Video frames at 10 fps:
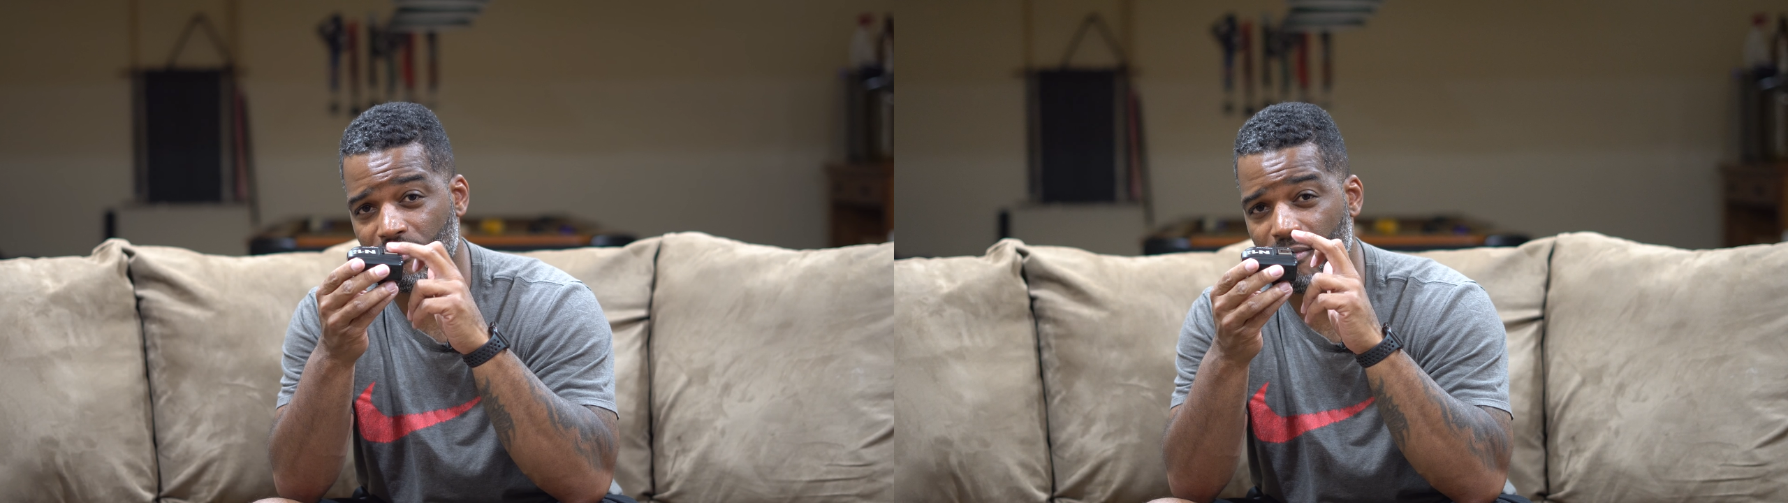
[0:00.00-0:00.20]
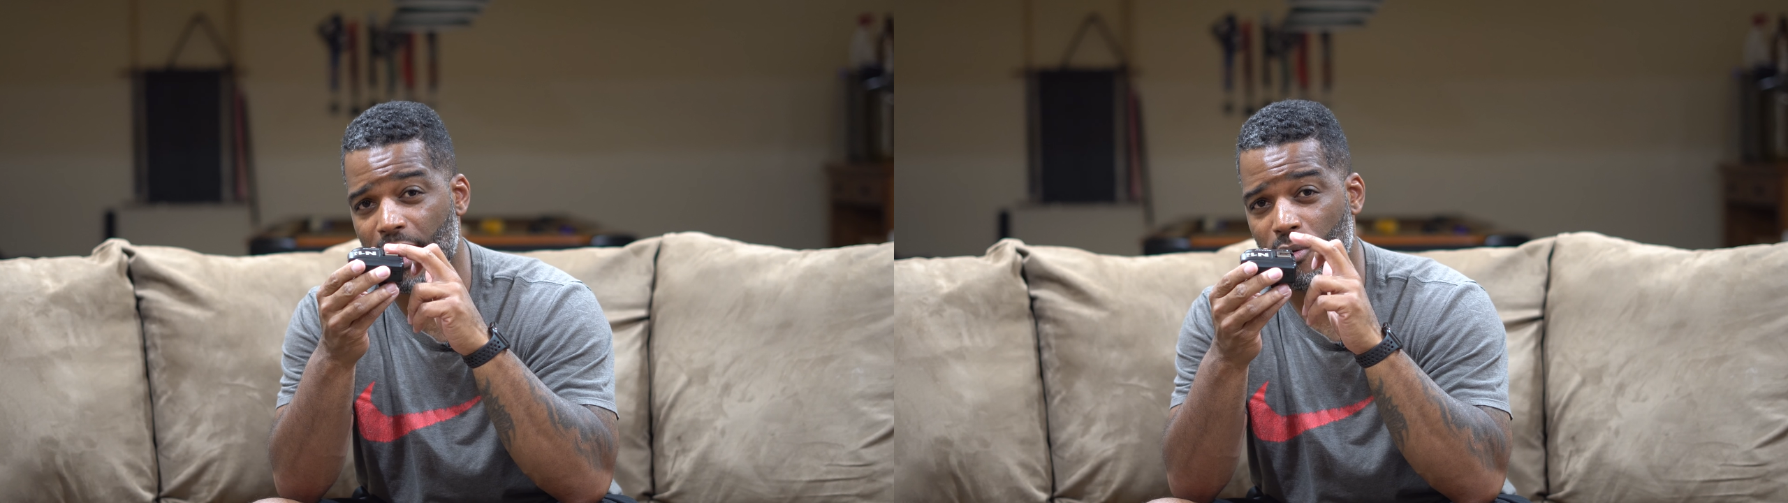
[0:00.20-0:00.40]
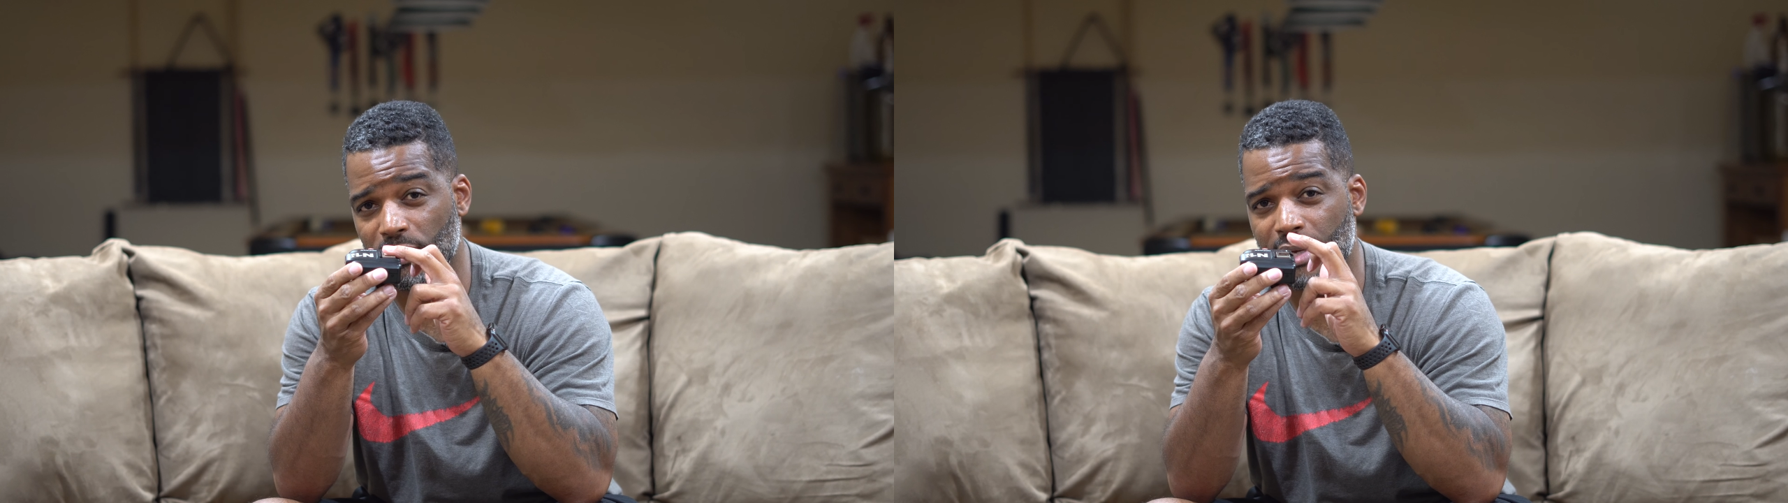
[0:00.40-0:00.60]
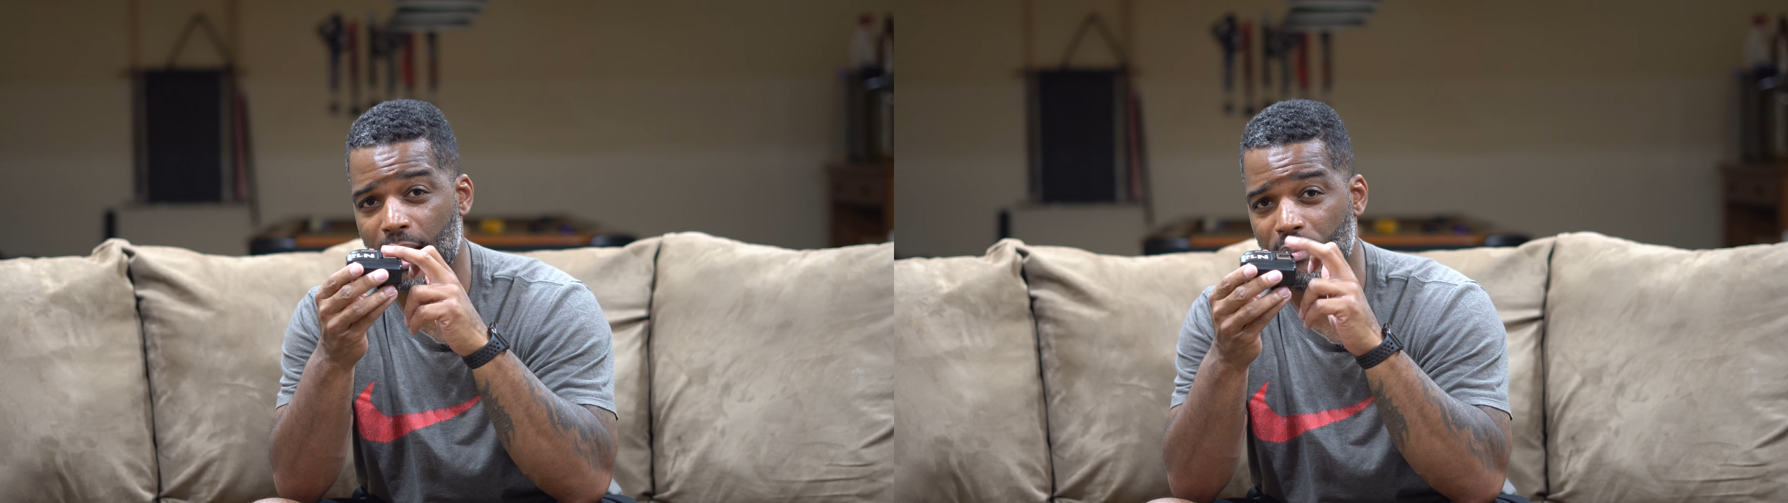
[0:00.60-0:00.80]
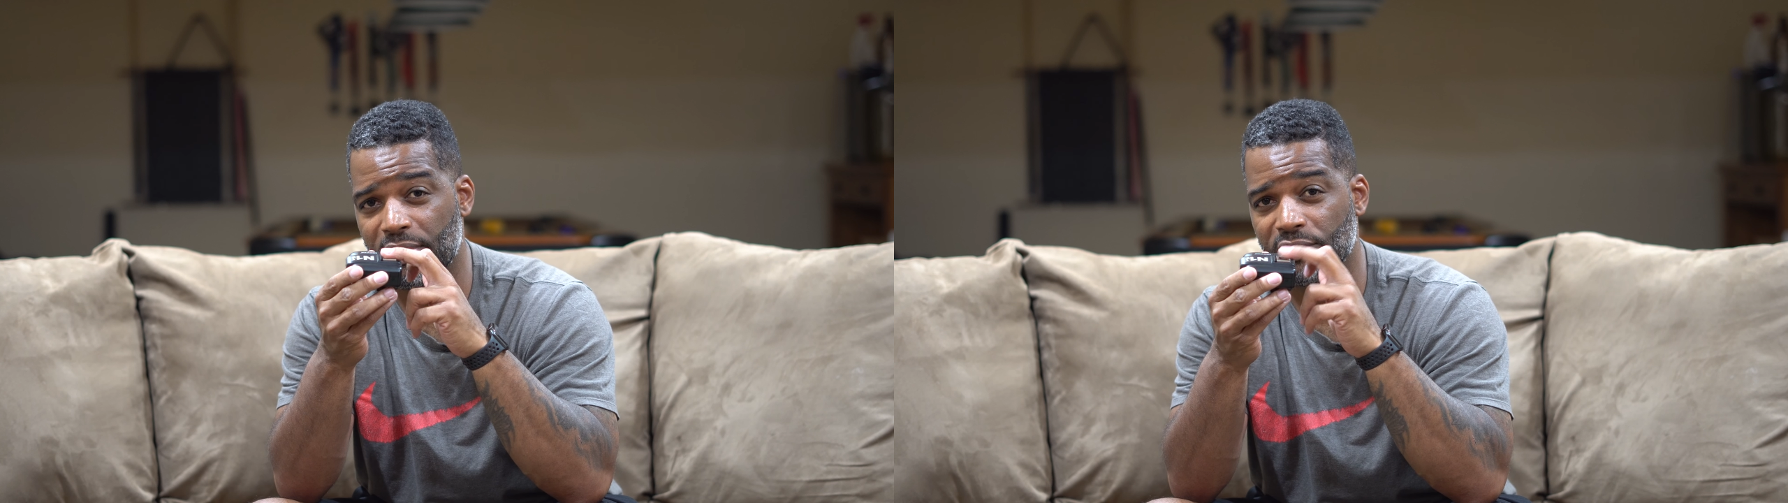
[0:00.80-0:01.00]
right on
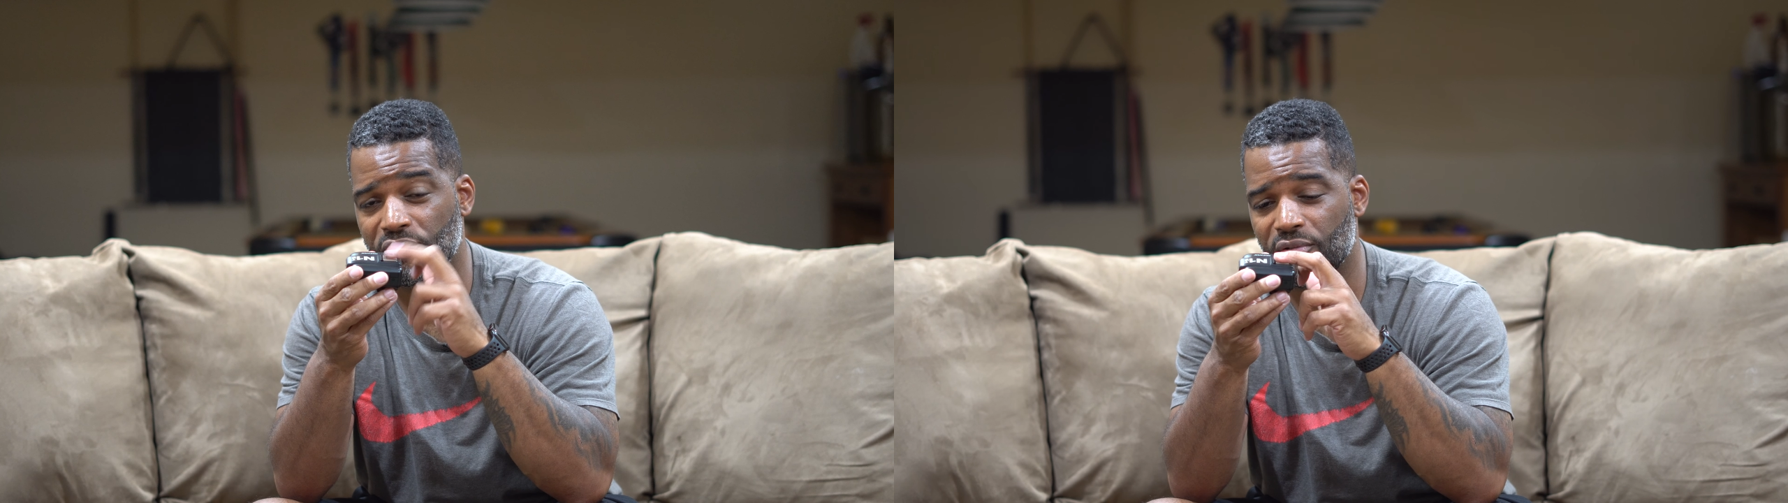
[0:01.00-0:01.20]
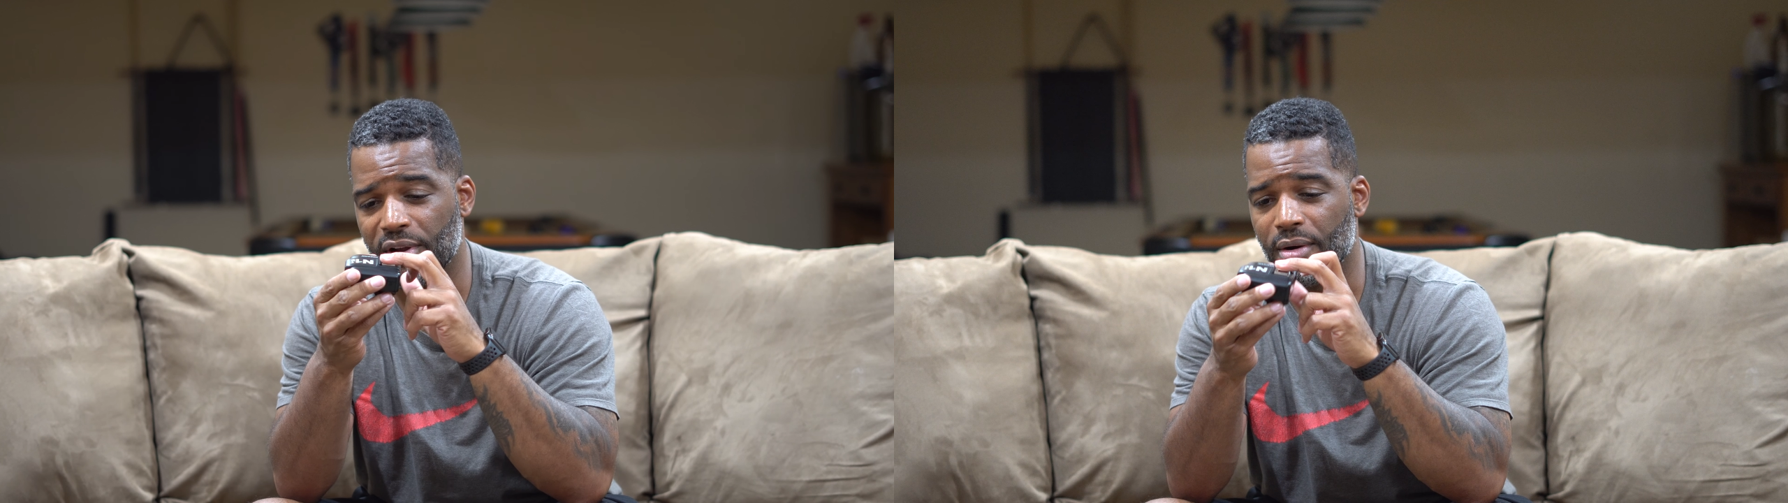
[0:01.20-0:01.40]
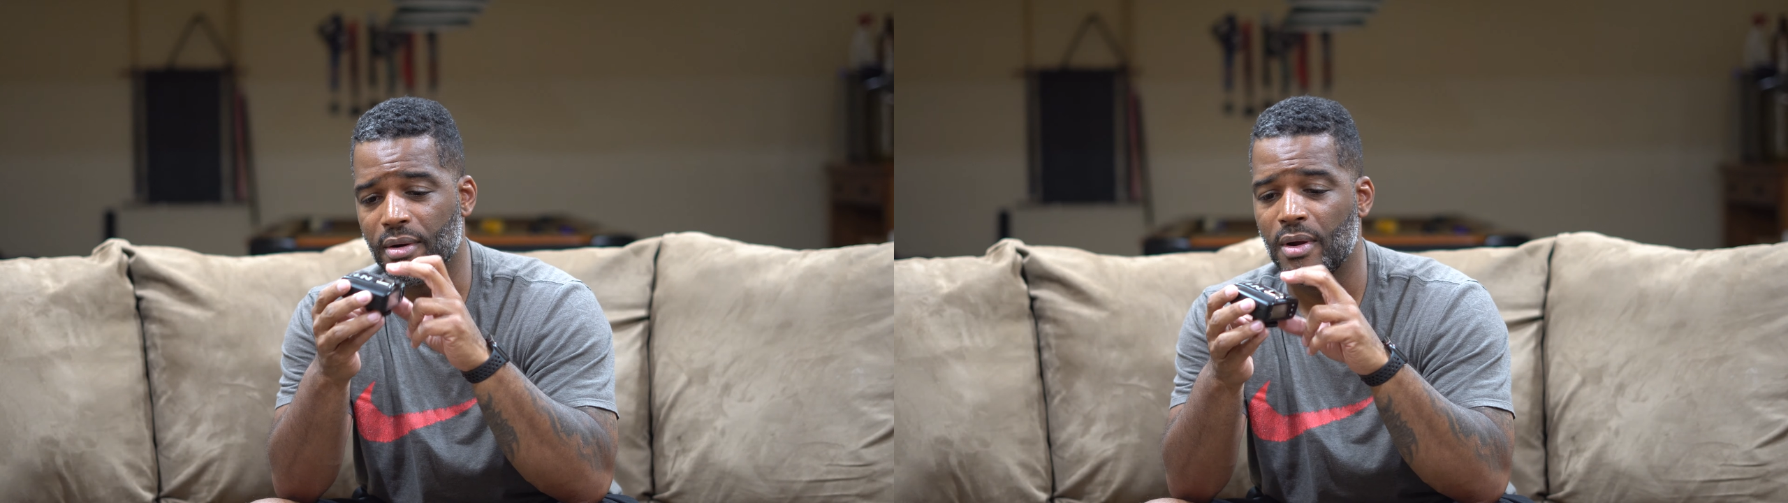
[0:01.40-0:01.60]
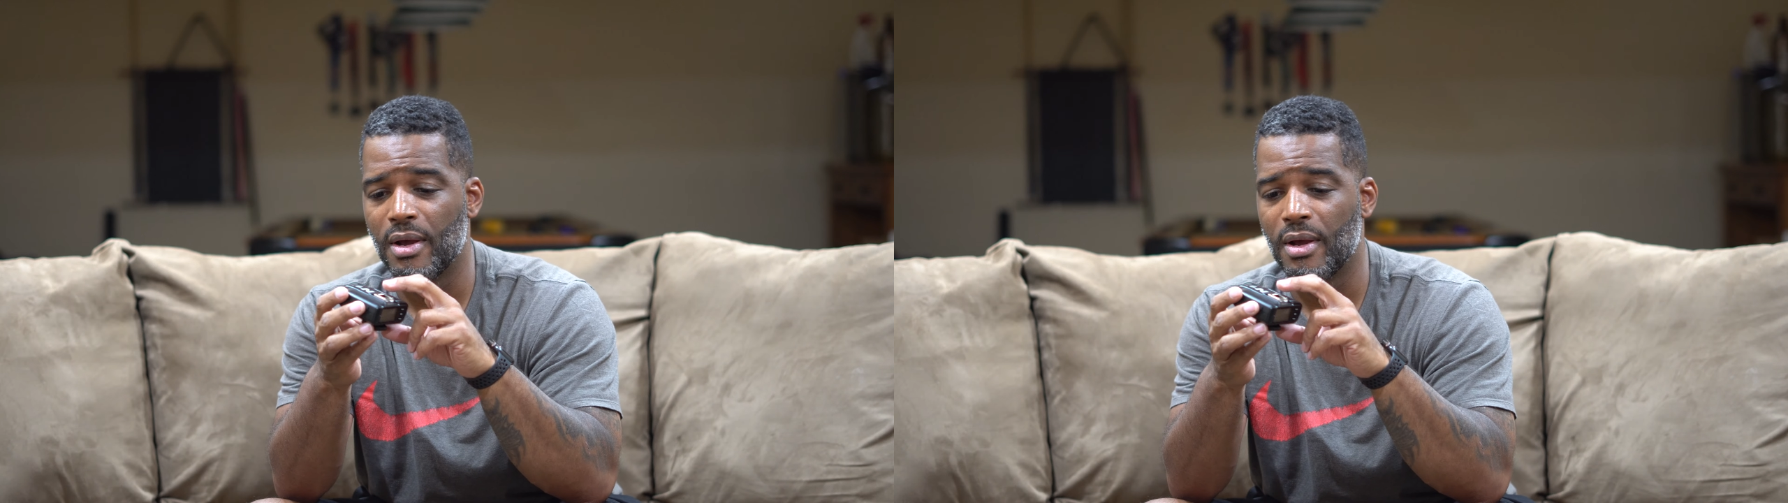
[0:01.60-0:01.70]
top of this trigger.